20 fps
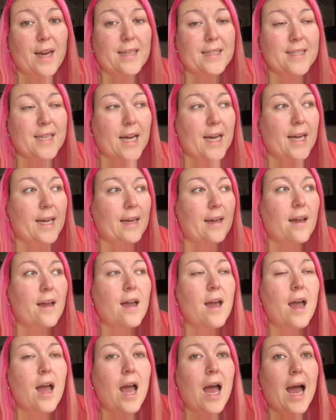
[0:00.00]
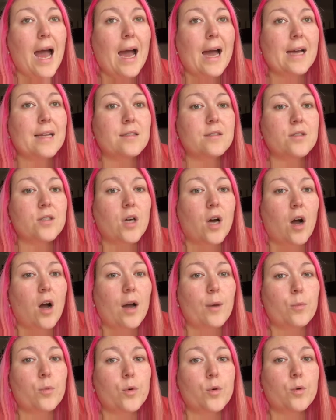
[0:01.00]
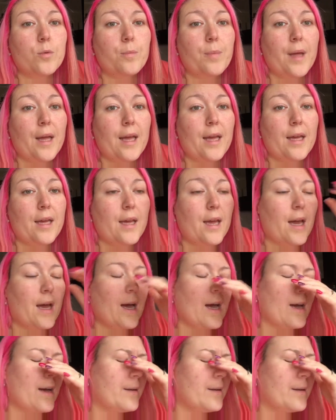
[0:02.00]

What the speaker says: that day, and I will be